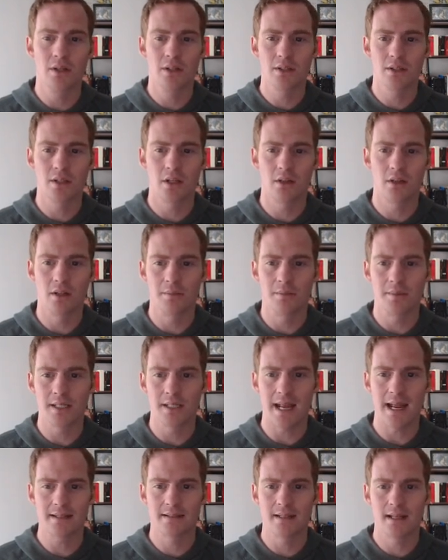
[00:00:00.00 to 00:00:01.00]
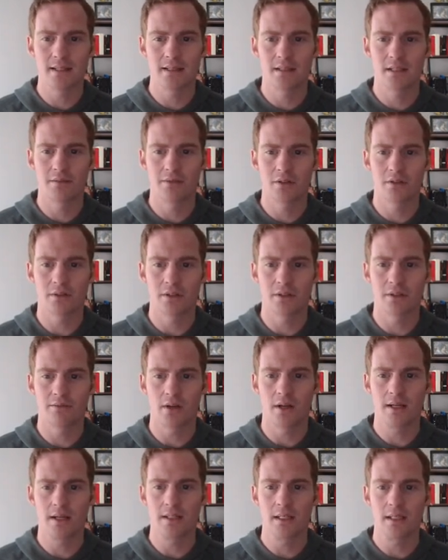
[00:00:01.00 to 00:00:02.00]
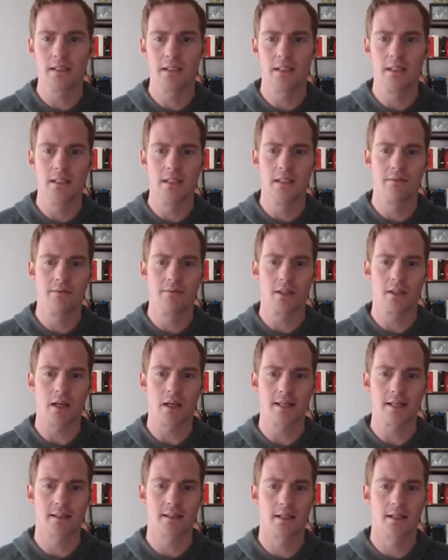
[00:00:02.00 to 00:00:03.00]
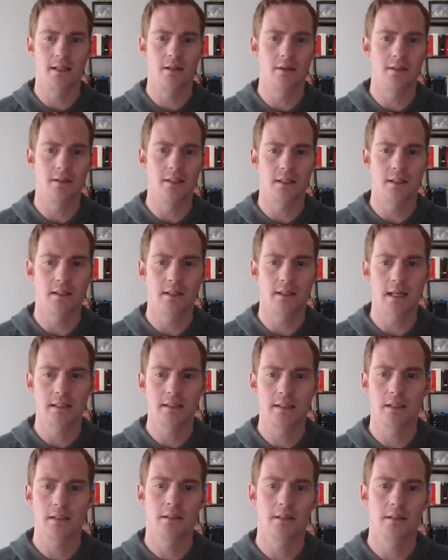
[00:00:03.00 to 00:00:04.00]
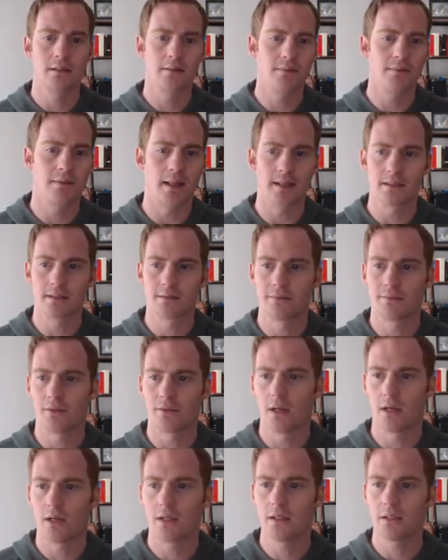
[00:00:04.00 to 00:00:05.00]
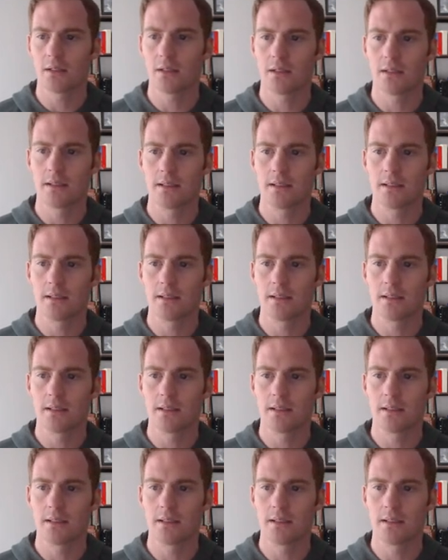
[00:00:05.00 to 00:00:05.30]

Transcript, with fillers: So limited access, difficulty finding, feeling isolated or disconnected, that's fine.